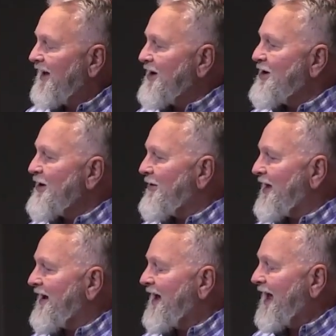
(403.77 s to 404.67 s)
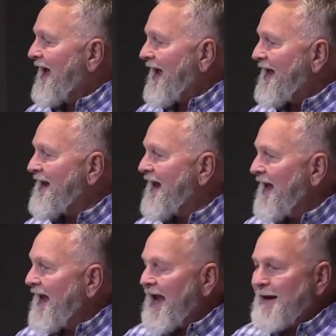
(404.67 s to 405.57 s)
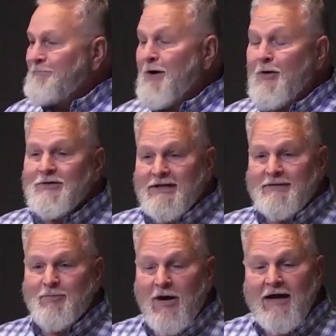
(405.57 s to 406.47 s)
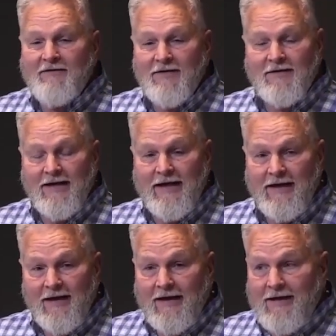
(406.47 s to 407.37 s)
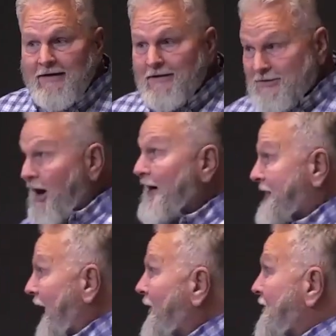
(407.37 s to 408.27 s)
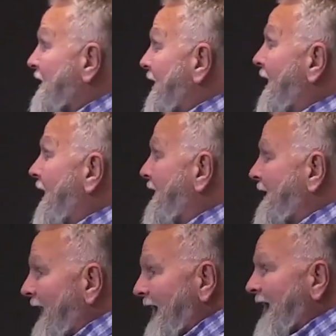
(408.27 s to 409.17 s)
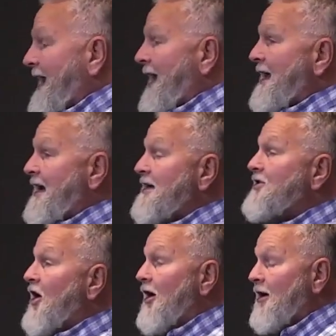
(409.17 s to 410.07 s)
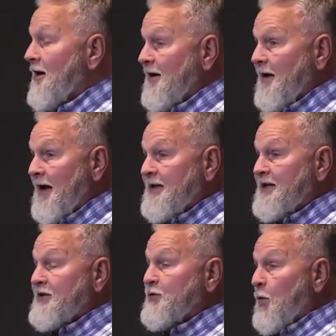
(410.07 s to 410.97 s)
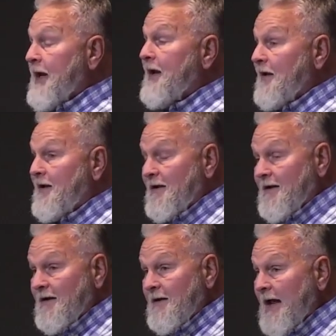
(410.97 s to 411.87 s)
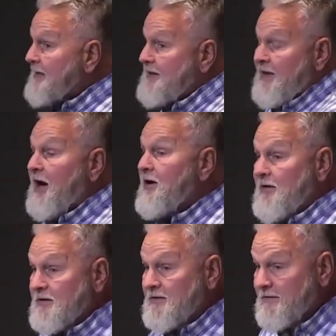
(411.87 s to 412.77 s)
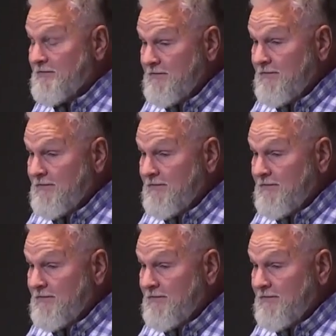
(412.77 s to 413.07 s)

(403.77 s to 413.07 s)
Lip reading: You know, and Moses privately cries out to God, and his heart is as weak as theirs.